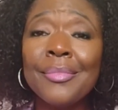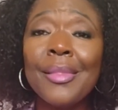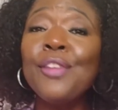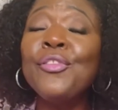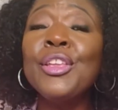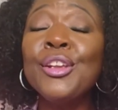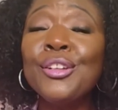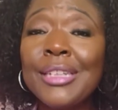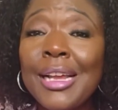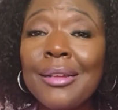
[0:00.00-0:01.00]
And for
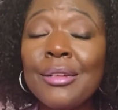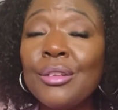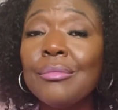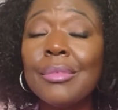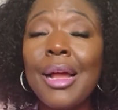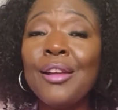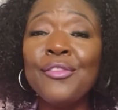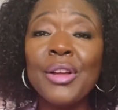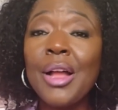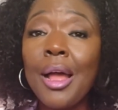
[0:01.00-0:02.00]
years, I kind of
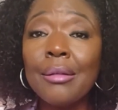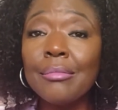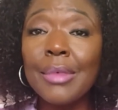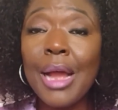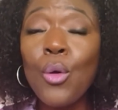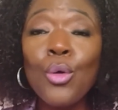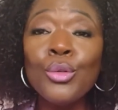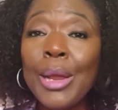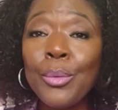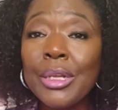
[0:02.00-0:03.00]
forgot how old
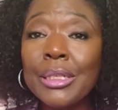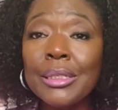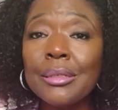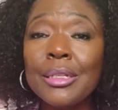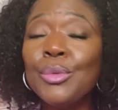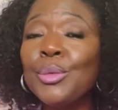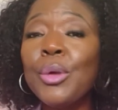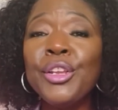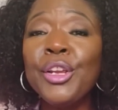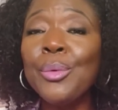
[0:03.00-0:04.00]
I was. There was
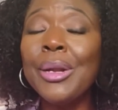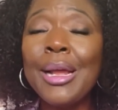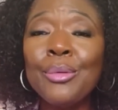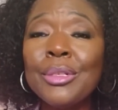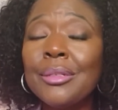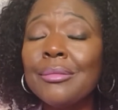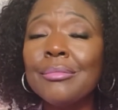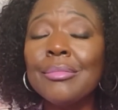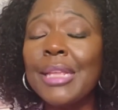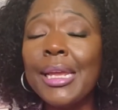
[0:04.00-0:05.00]
one year when I was
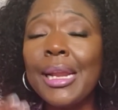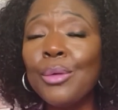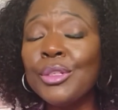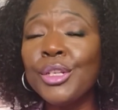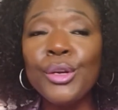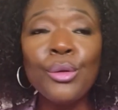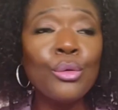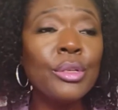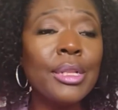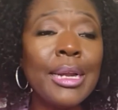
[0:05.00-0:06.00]
thinking I was a year
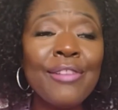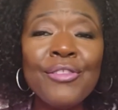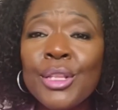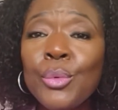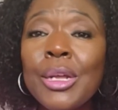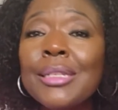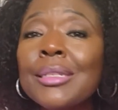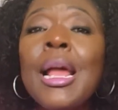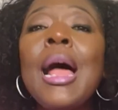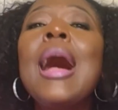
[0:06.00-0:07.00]
older than I really was.
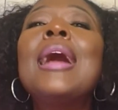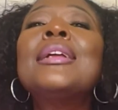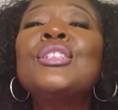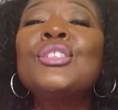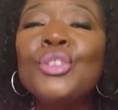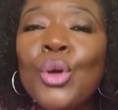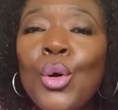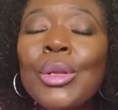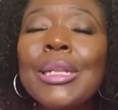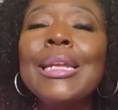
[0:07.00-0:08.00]
I just
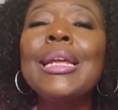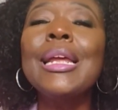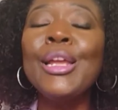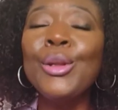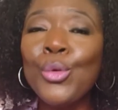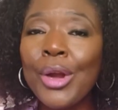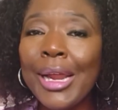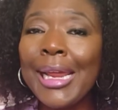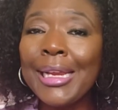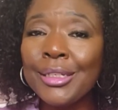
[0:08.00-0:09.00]
totally ignore
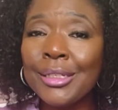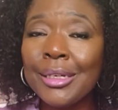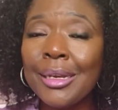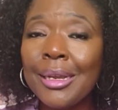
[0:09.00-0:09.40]
age.